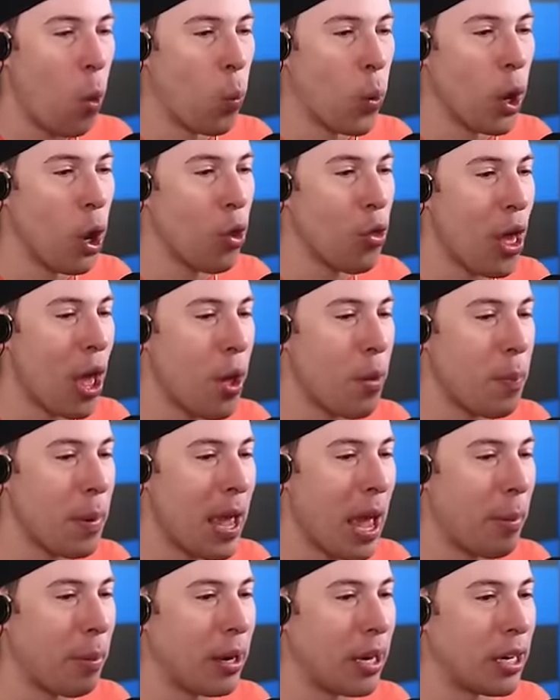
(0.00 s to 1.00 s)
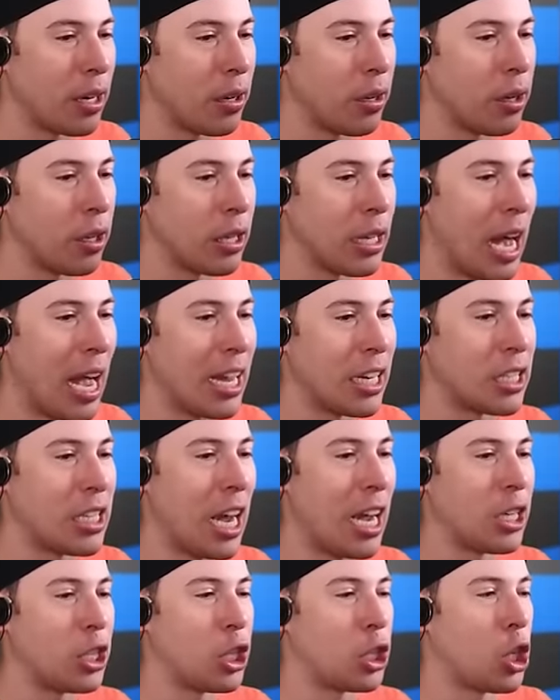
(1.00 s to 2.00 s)
Will they be able to,
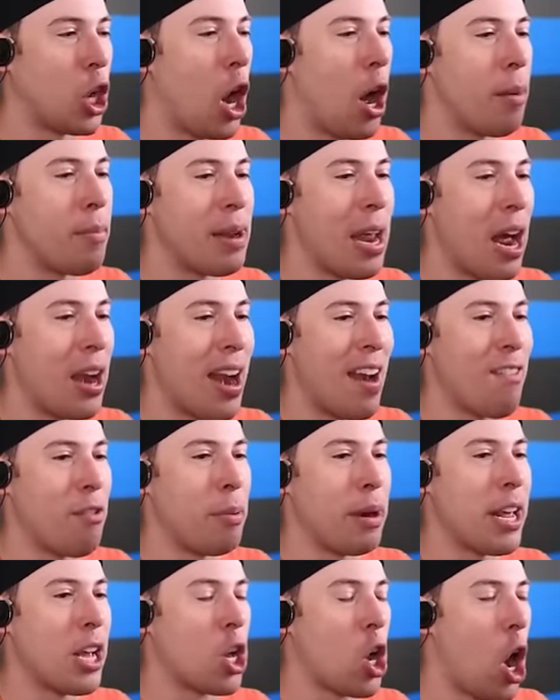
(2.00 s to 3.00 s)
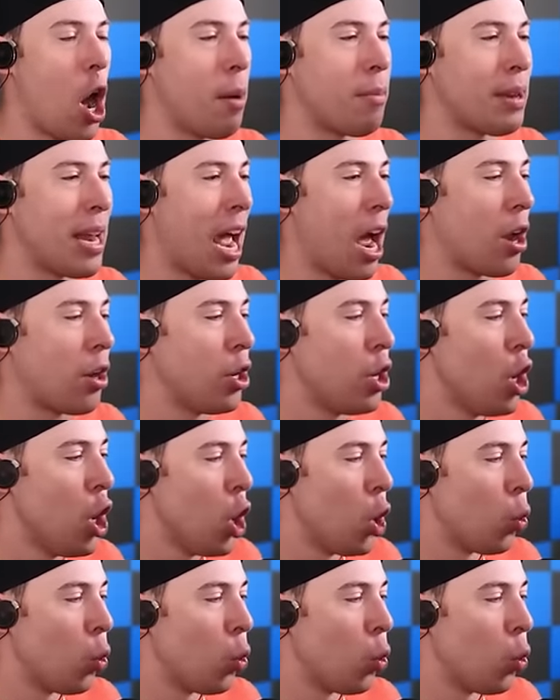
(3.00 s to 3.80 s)
guys, just calm down. Everybody calm down.